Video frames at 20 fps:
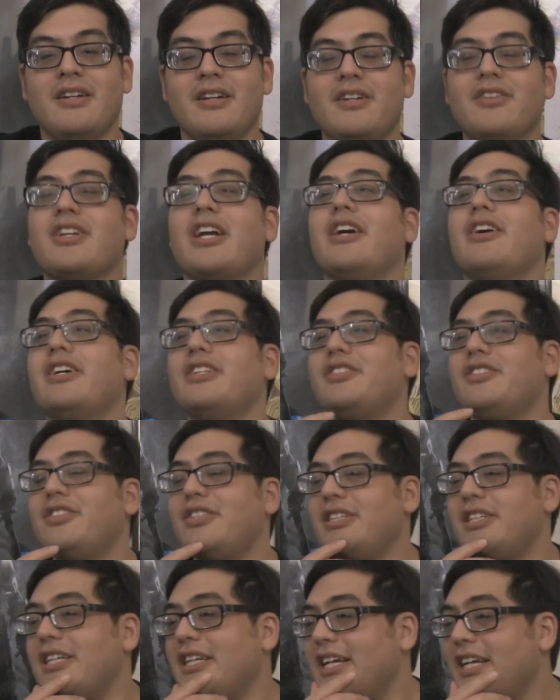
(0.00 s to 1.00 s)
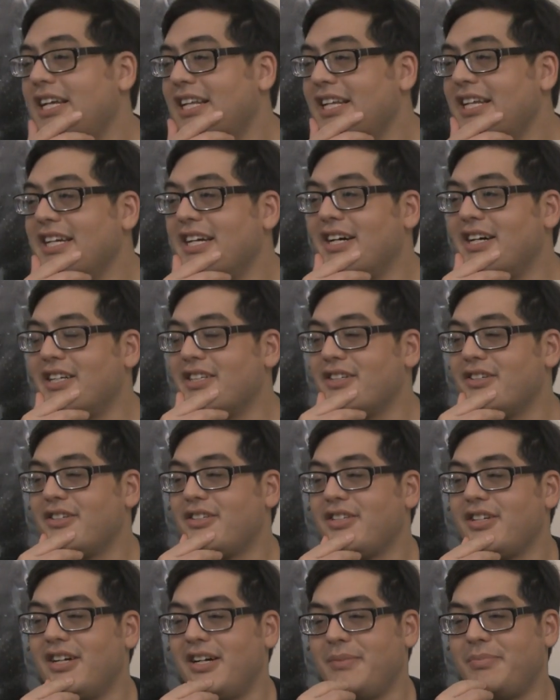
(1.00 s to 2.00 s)
Okay, let's see. Any other
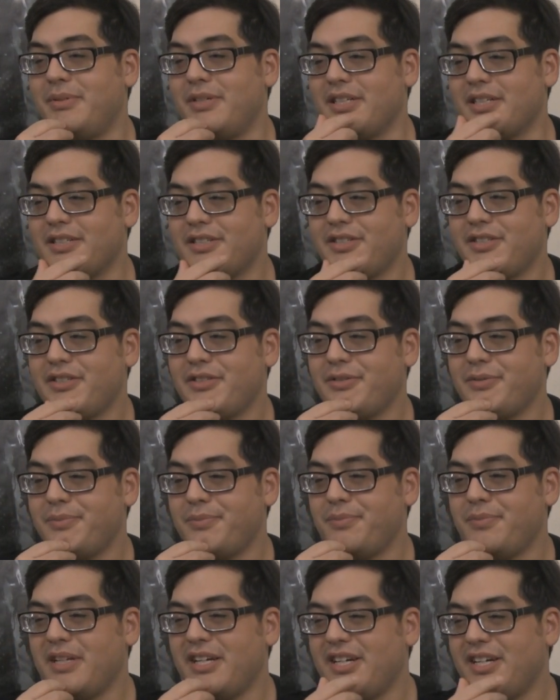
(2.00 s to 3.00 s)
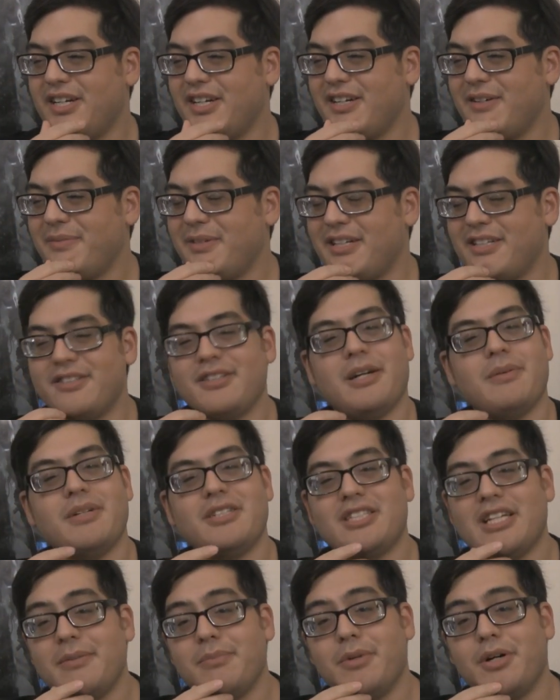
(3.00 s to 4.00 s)
topics? I'm
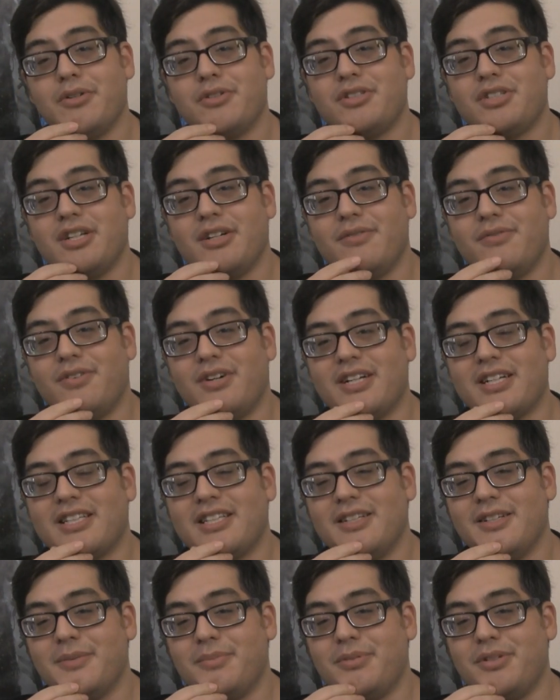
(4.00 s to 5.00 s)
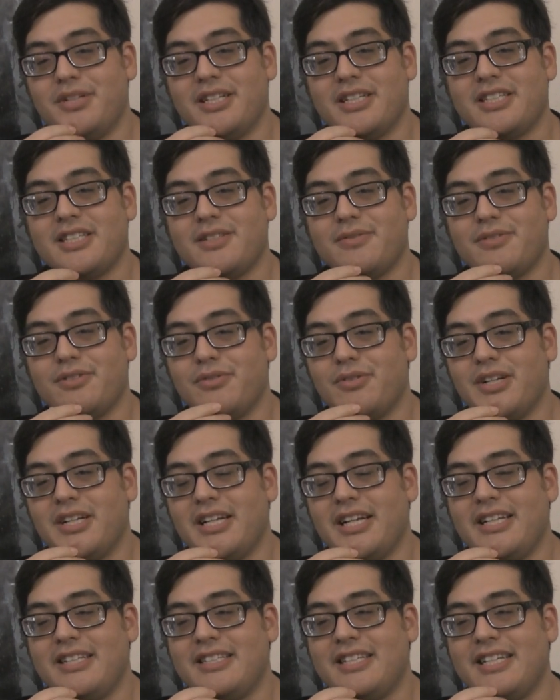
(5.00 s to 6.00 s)
gonna say most of, like, the predictions for
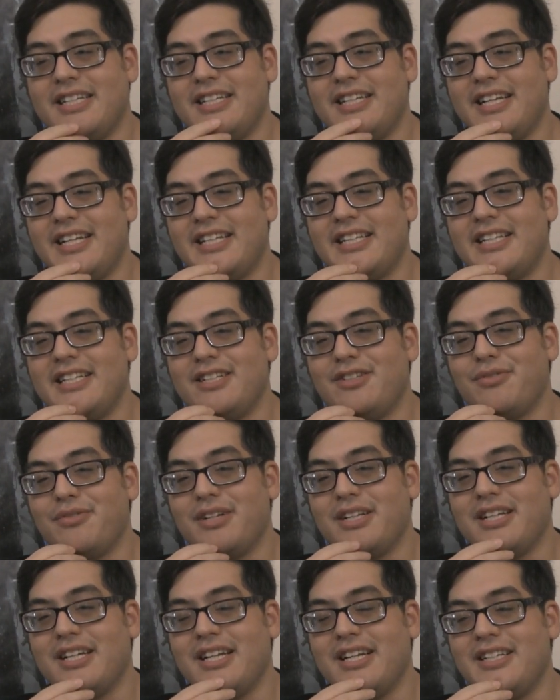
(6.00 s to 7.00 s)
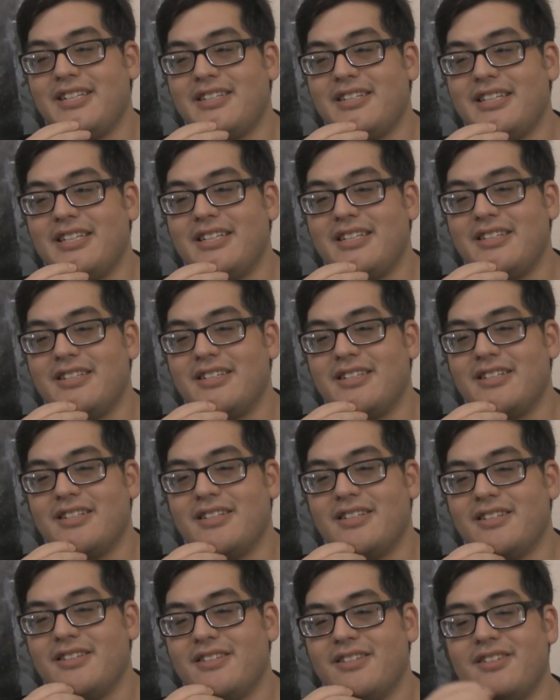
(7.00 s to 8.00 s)
2018 in the 2018
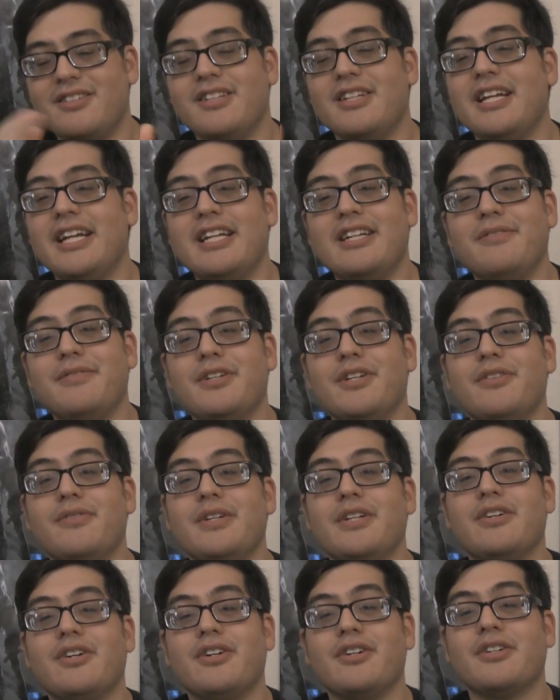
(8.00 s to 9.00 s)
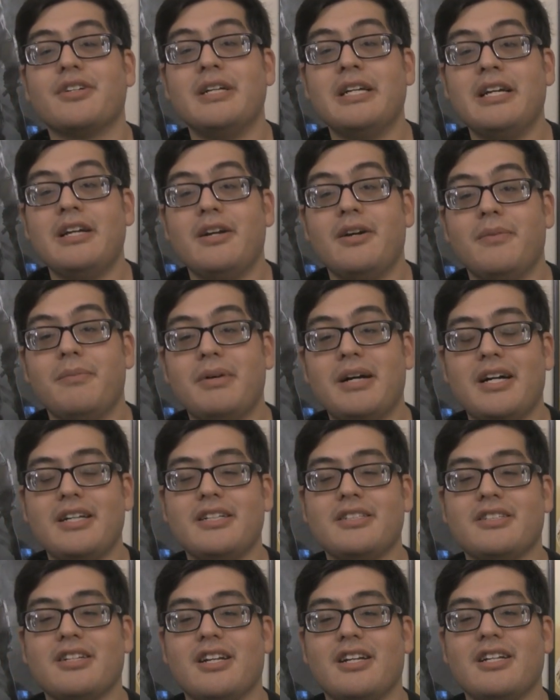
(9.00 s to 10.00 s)
or the end of year vlog. But I
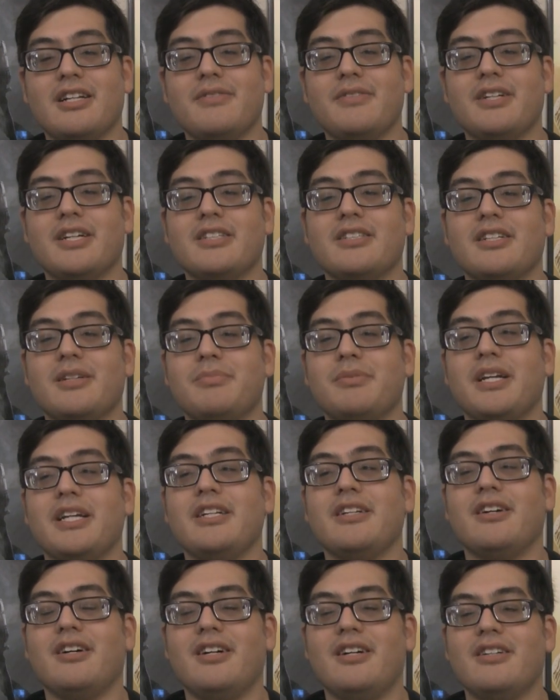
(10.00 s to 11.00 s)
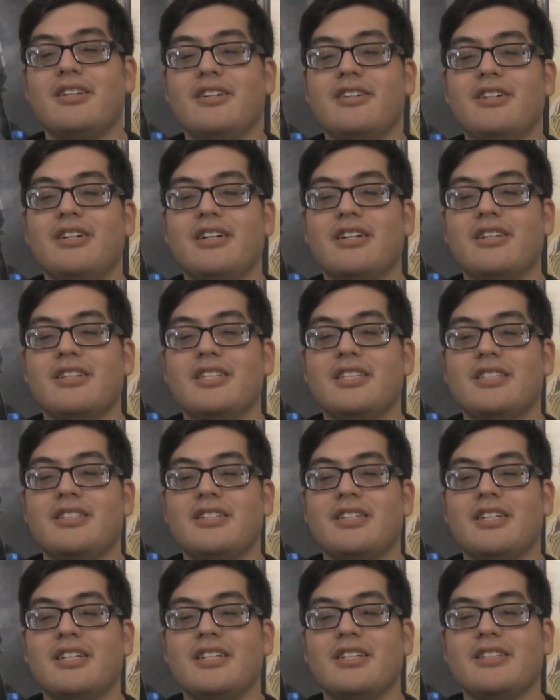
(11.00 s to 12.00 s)
just thought I'd give you guys an update on a lot of these
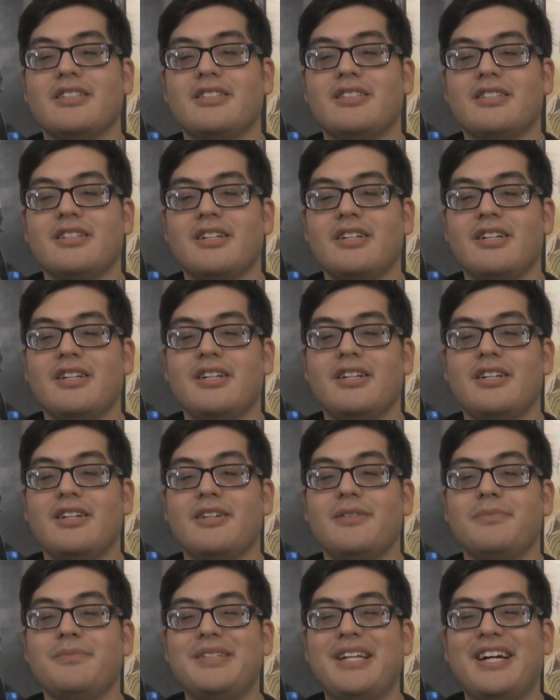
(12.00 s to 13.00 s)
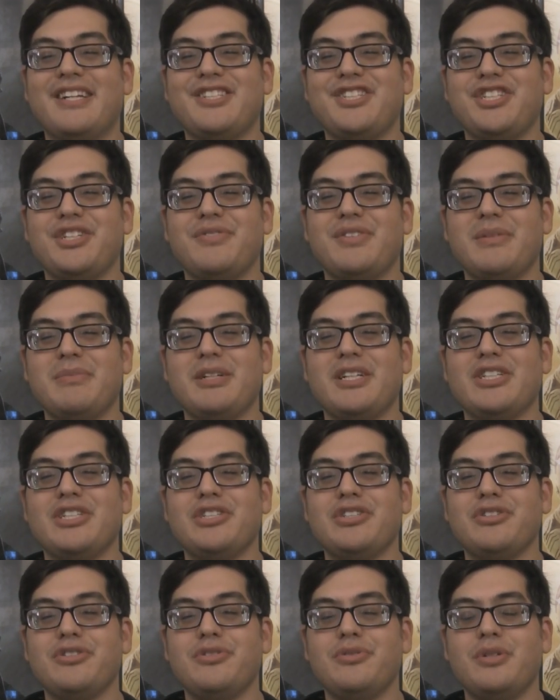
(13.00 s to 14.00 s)
things. Not sure if I'm gonna
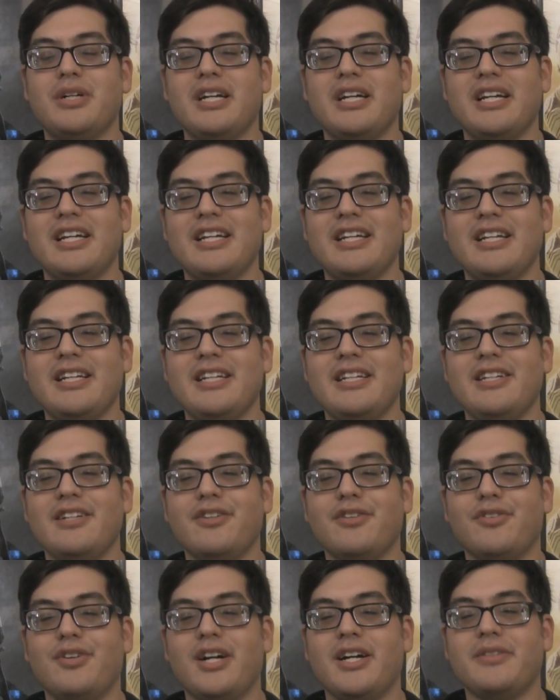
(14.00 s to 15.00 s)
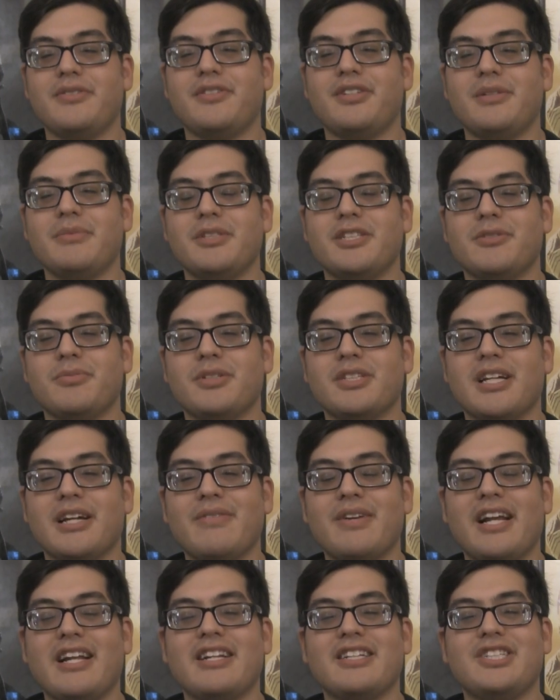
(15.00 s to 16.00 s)
do a live stream this month. I
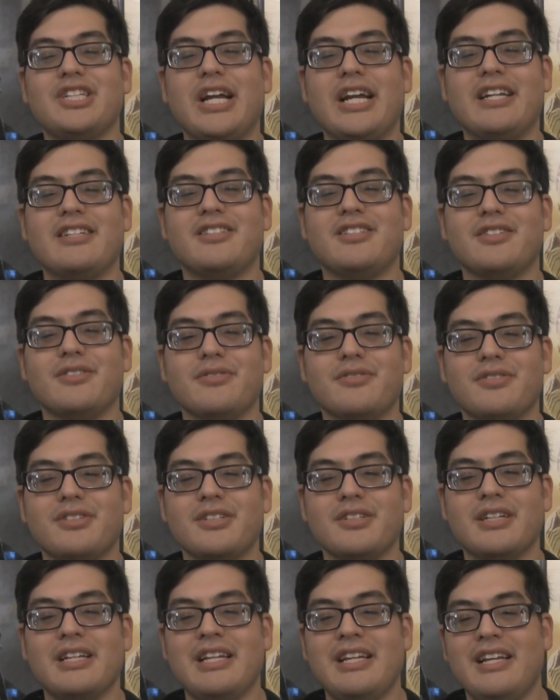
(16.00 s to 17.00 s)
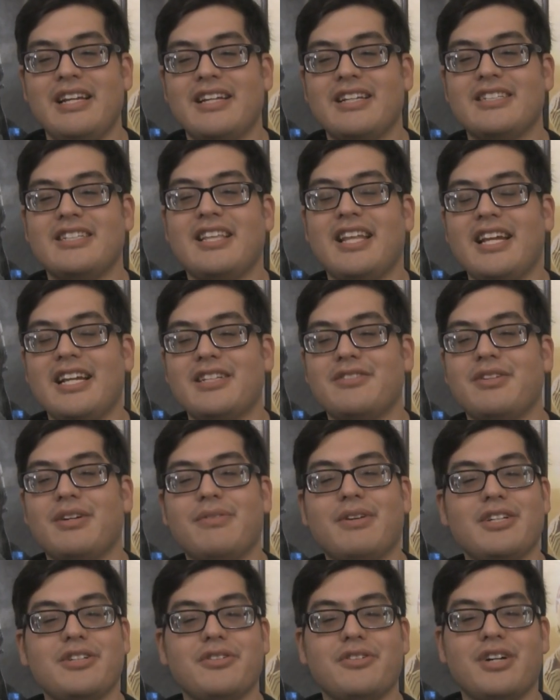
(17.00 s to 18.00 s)
haven't had a chance to. Because the thing is,
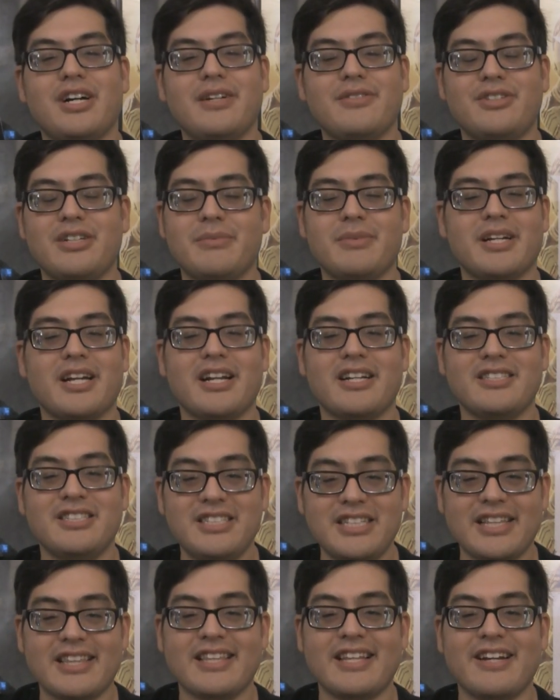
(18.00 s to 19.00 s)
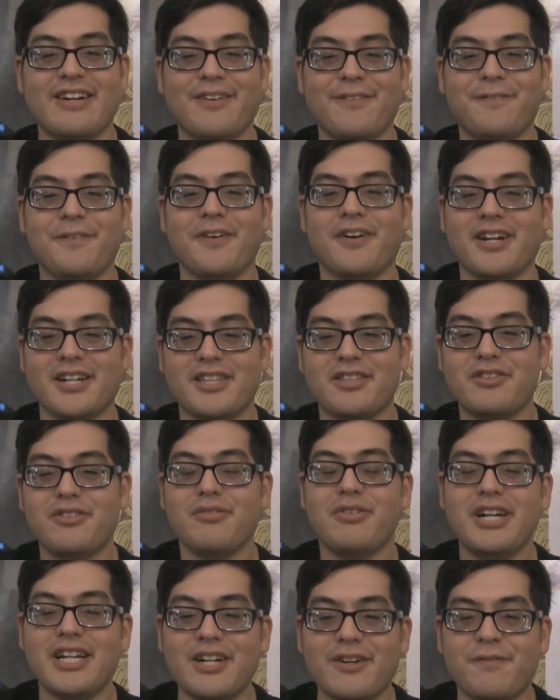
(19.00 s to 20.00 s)
whenever I do a live stream, I gotta sit there for like
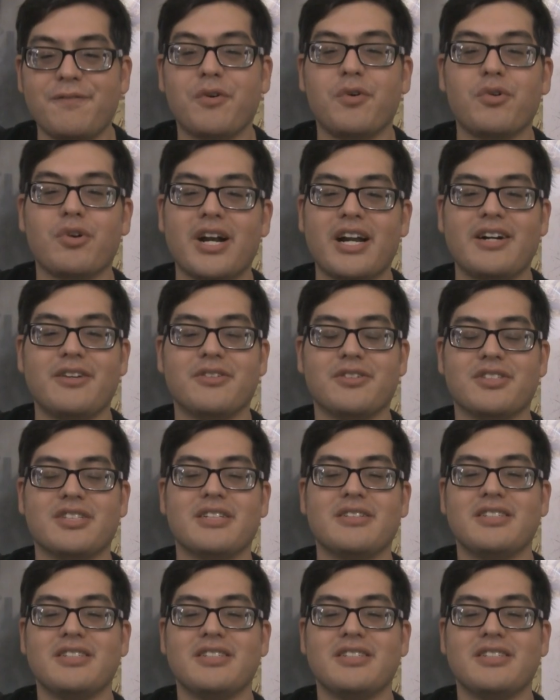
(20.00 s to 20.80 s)
3 or 4 hours.